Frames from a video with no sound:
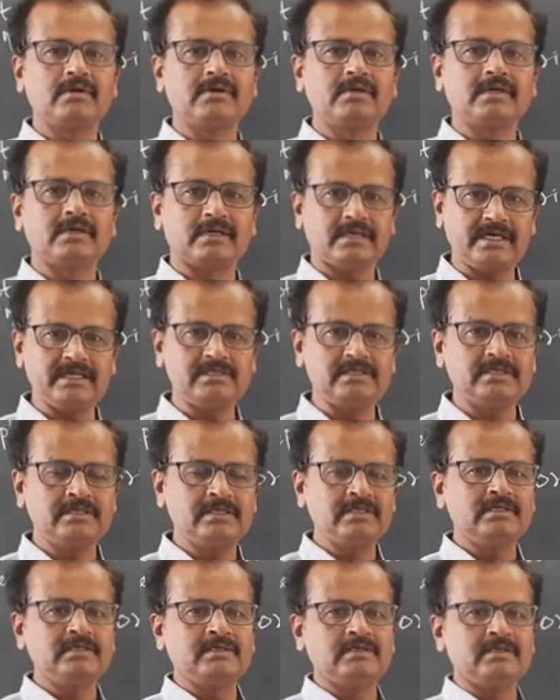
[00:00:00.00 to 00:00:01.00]
right?
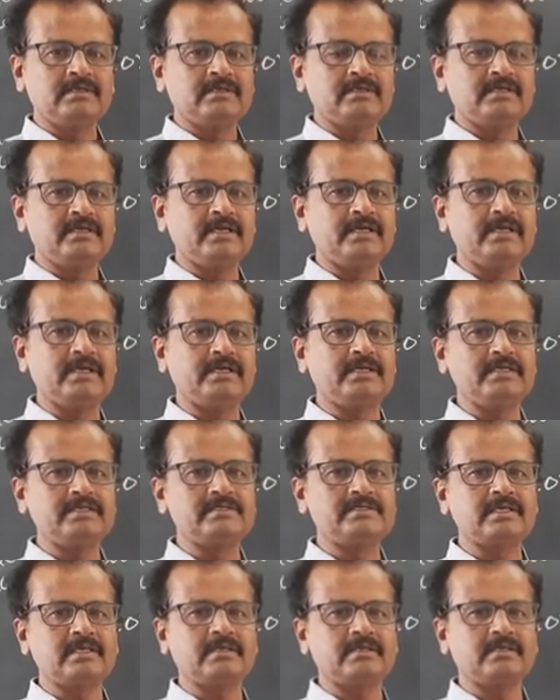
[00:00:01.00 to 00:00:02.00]
Heat is
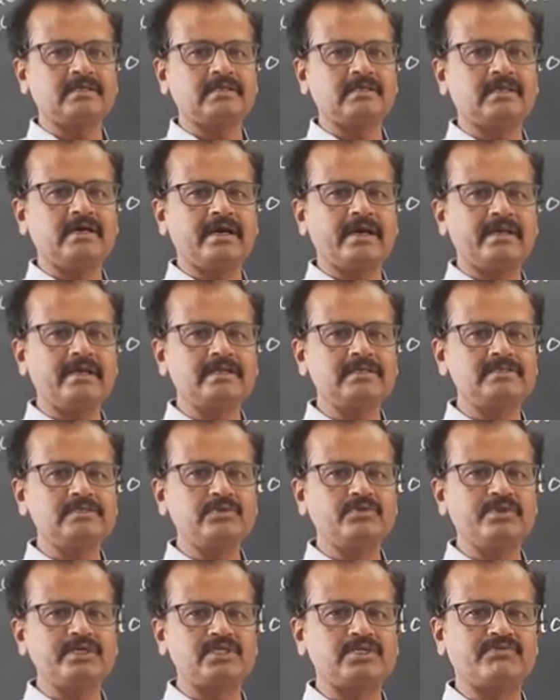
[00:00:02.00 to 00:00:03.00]
the energy
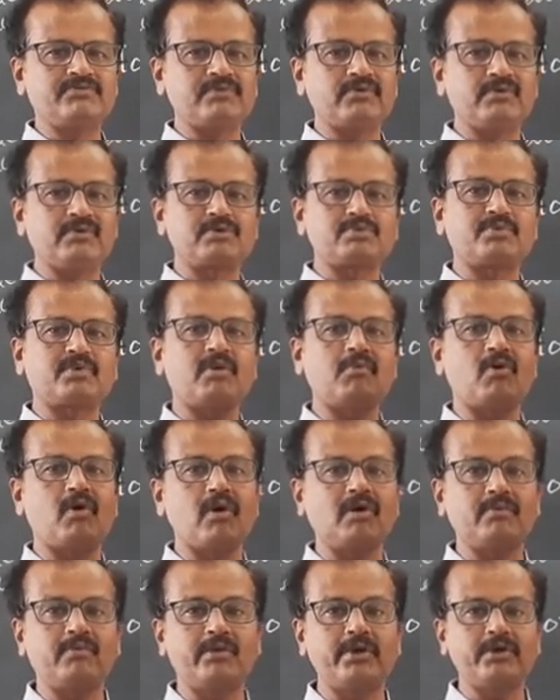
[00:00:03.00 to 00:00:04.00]
which flows from
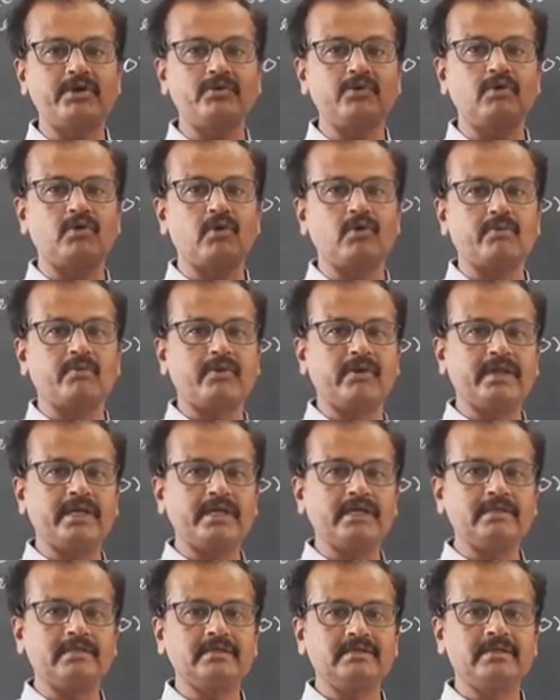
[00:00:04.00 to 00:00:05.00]
hot body to cold
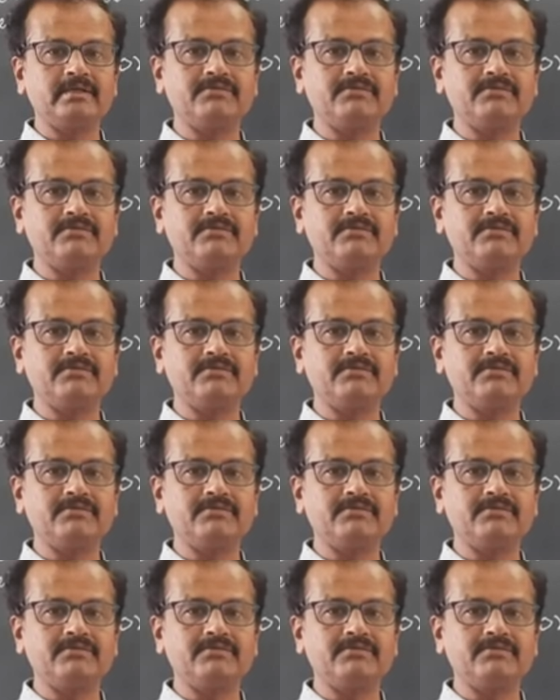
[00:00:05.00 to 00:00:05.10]
body.